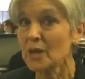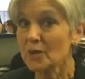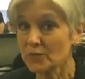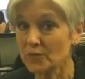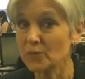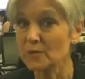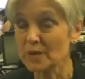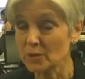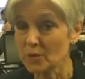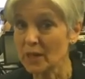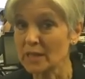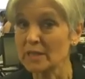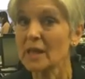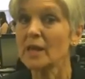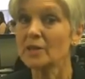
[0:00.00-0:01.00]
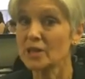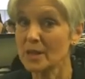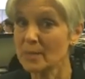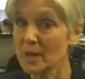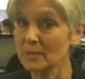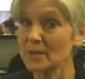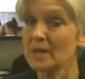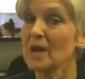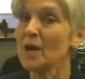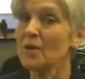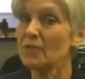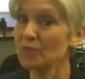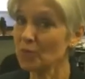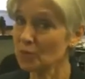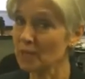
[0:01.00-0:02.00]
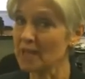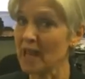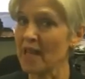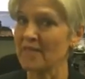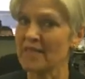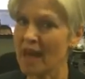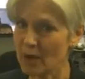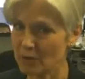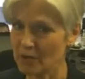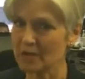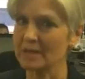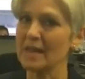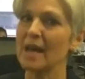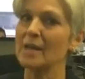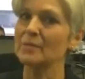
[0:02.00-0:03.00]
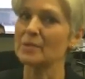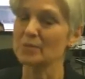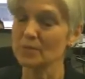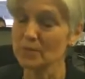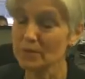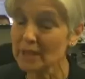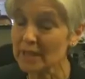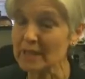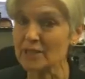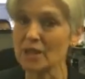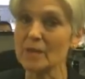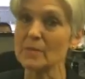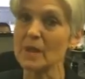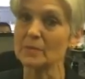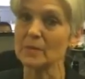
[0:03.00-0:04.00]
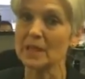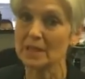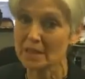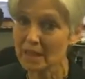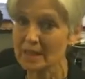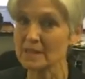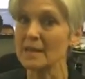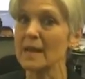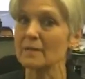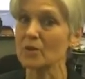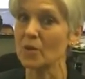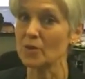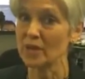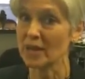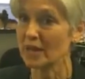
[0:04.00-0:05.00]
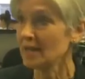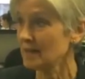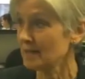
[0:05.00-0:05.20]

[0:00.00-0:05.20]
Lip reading: Fool me twice, shame on me. Fool me 1,000 times, really shame on me. Let's not go there.